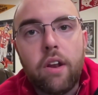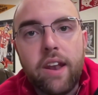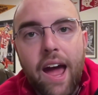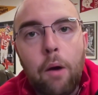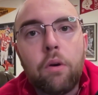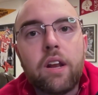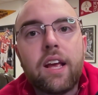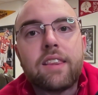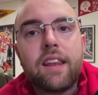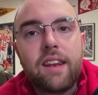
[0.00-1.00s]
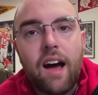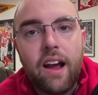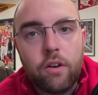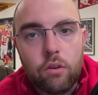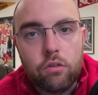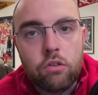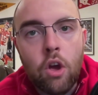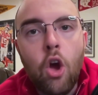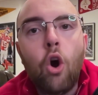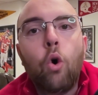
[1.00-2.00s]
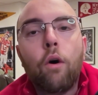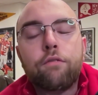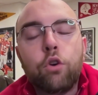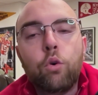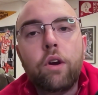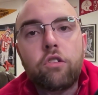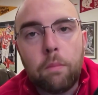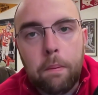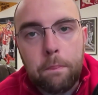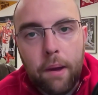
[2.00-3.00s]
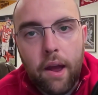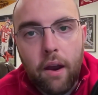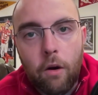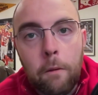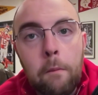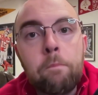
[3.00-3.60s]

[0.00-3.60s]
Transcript: And now we're going to get the Niners, who have 2 weeks to prepare,